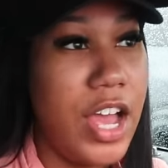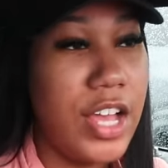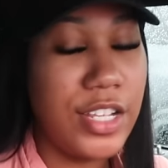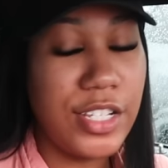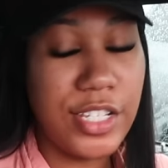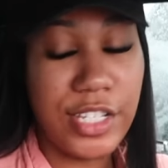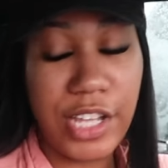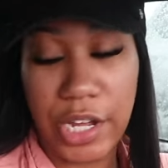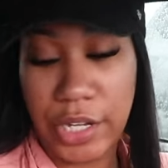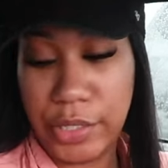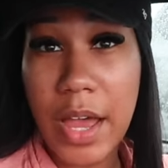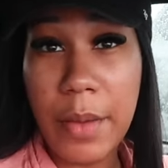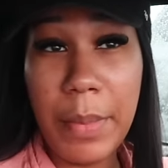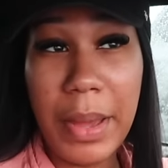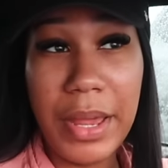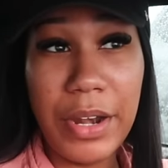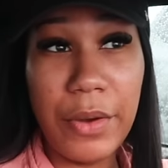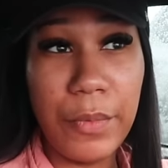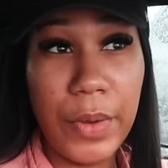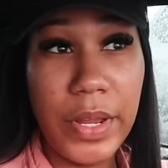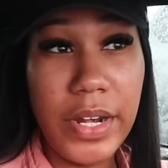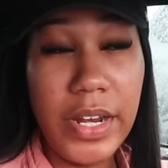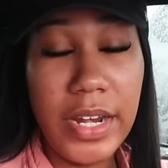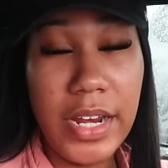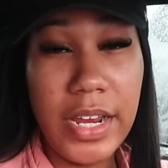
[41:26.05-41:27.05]
So I'm about to
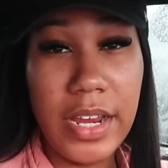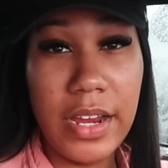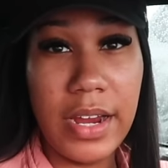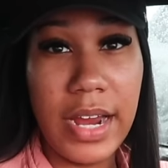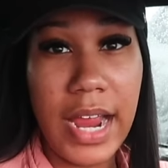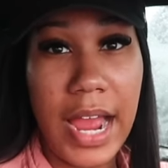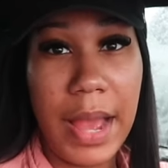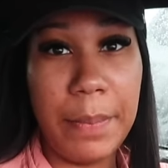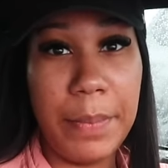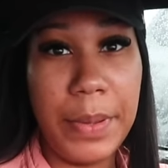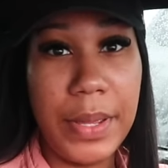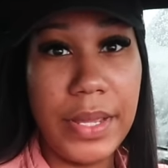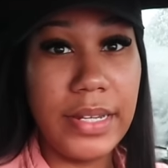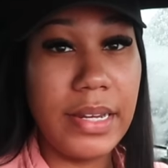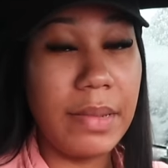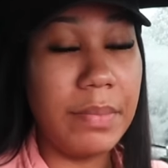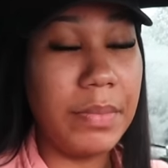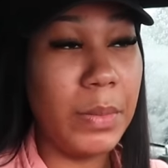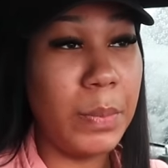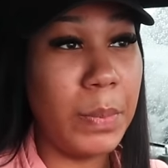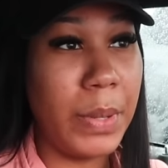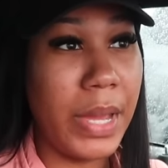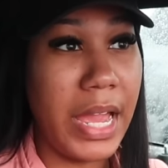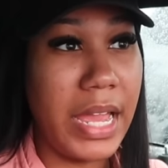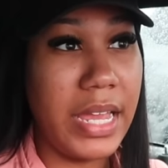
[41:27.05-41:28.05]
run in here. I picked up
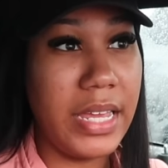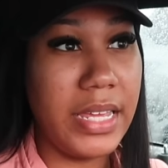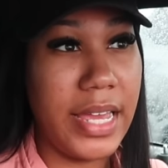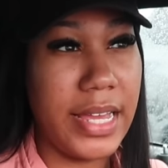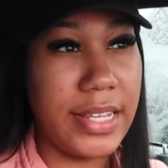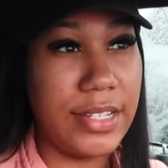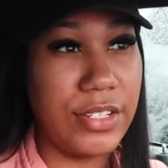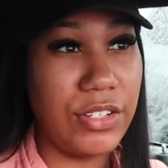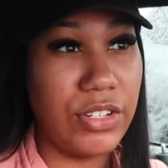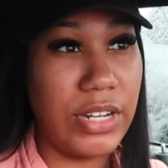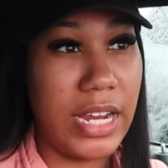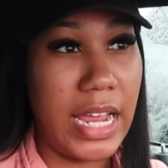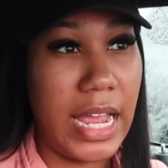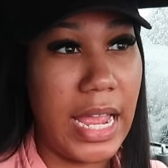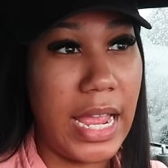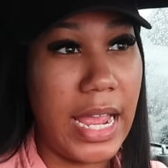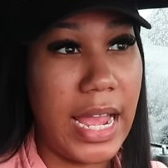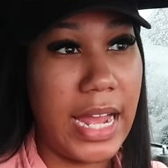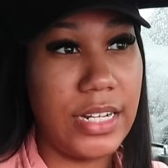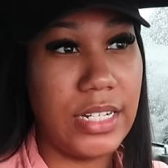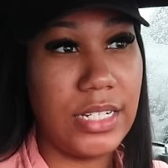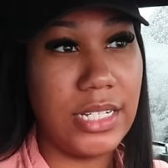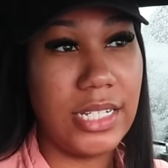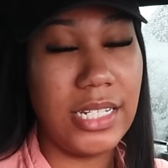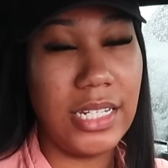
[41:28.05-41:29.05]
the paint yesterday.
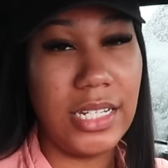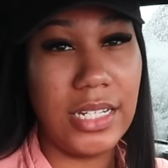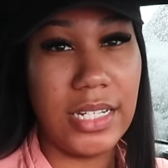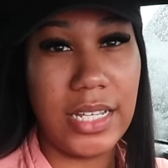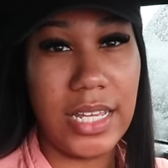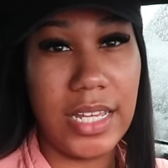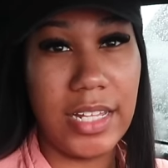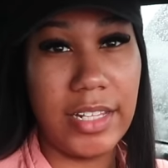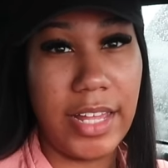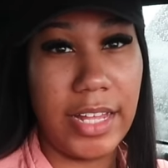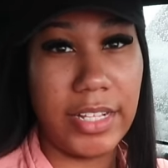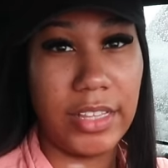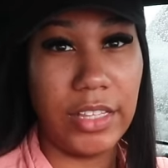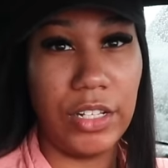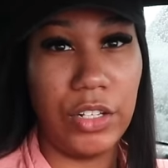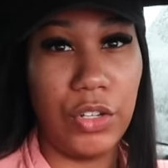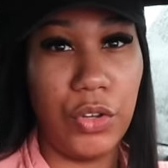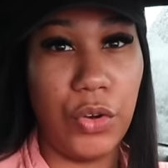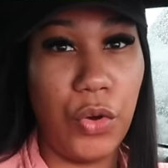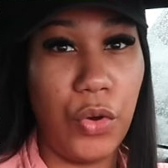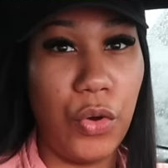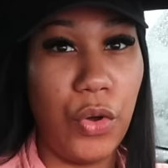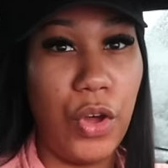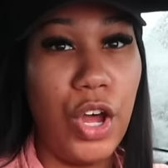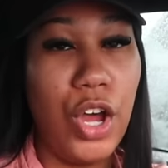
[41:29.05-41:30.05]
I just need to get like the
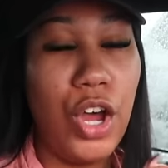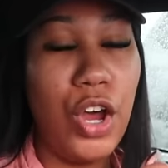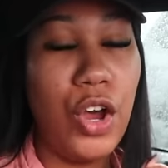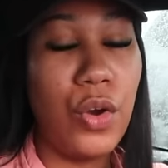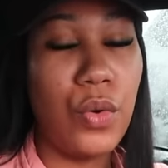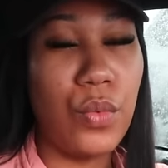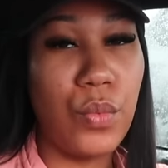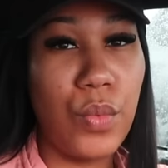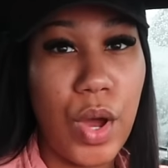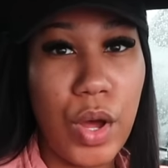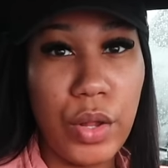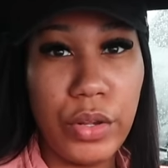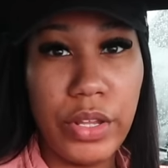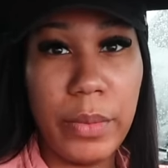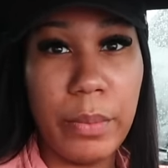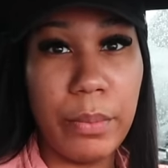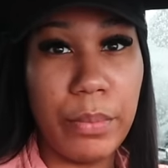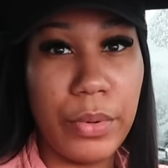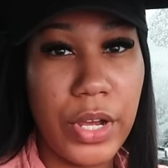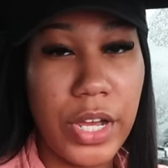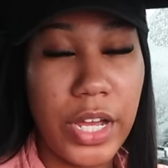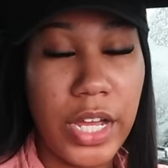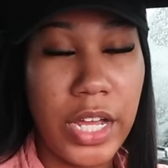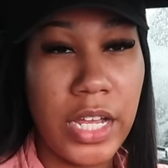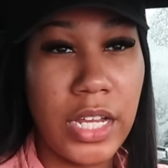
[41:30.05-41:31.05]
little rolling
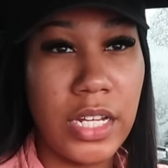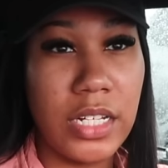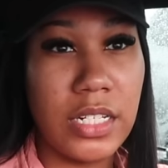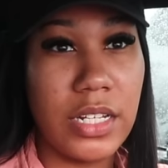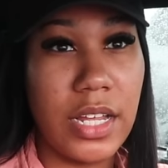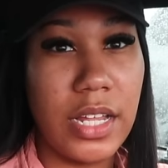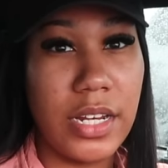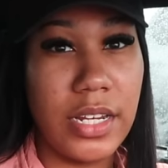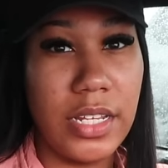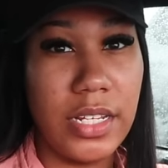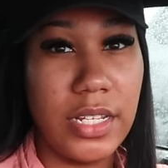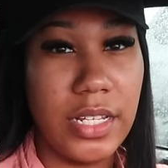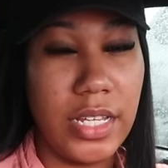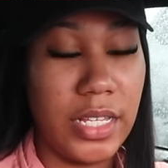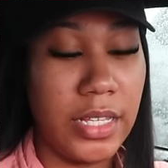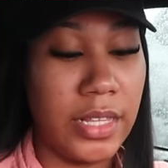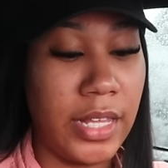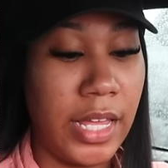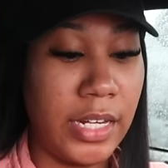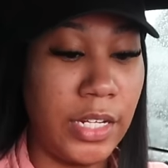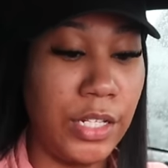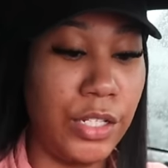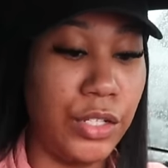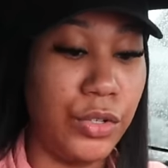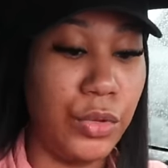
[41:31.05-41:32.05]
brush. I need to get
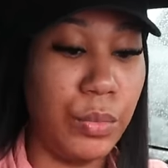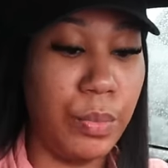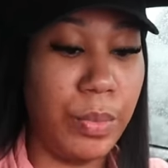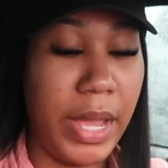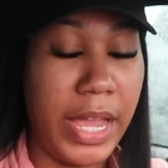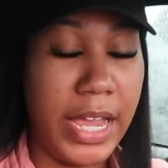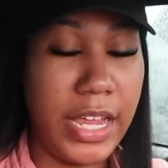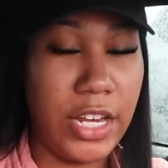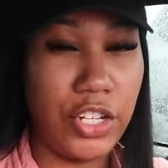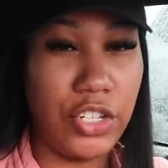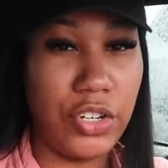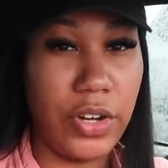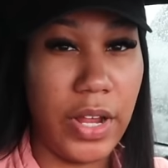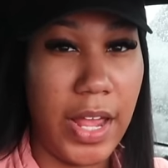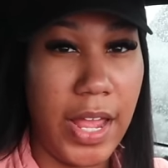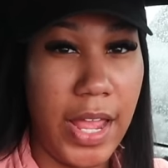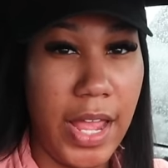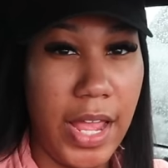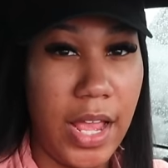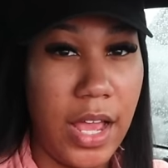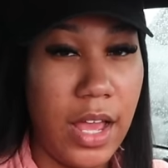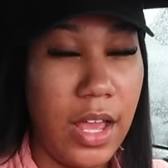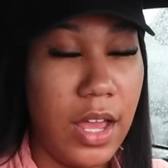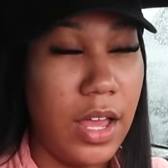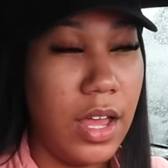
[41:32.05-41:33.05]
like the little paint
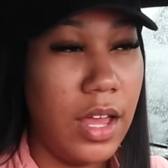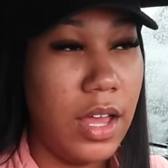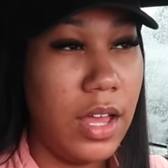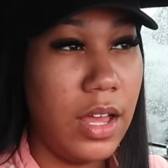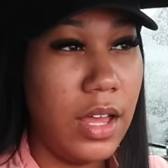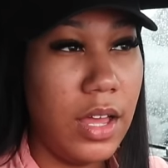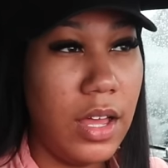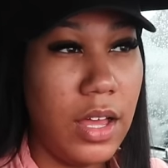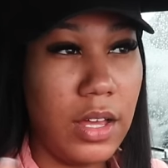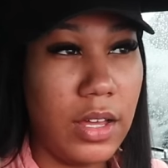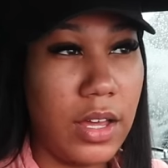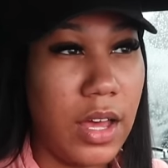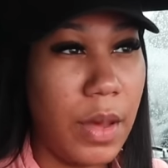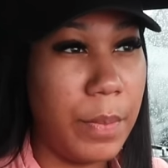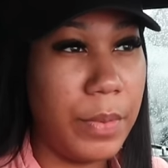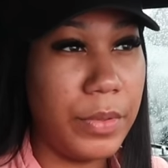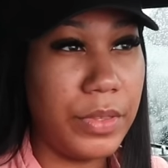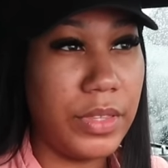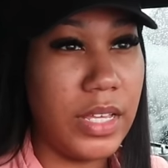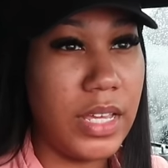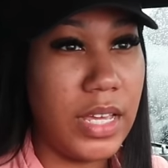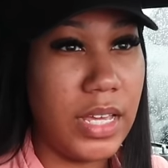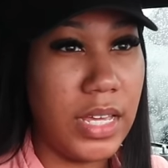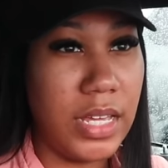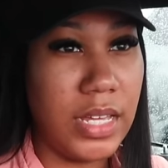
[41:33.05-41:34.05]
tray, a couple
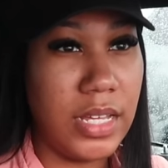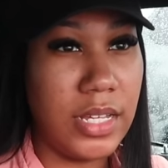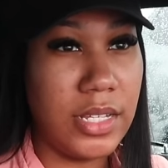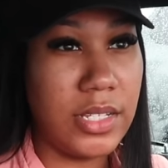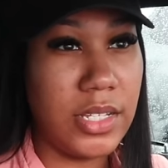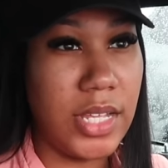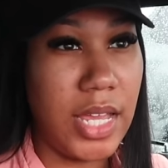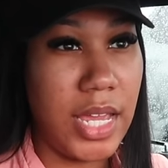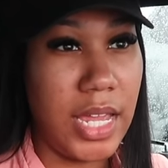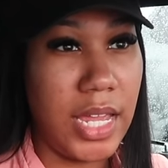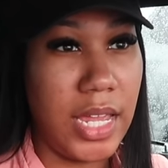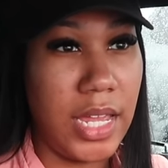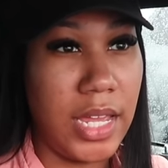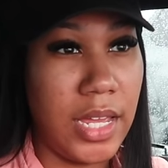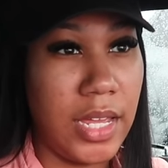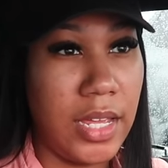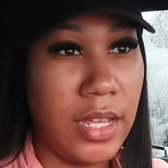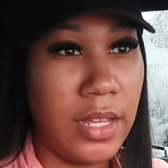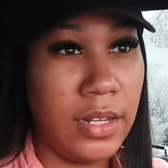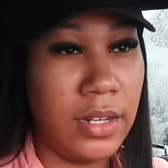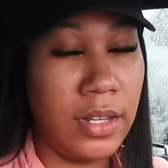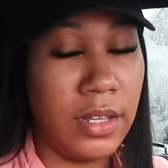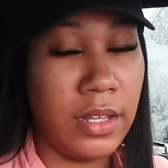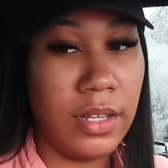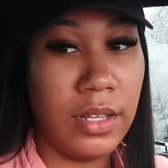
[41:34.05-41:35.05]
things,
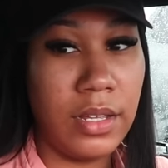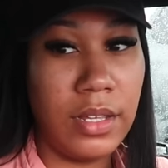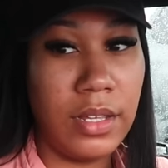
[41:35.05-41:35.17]
and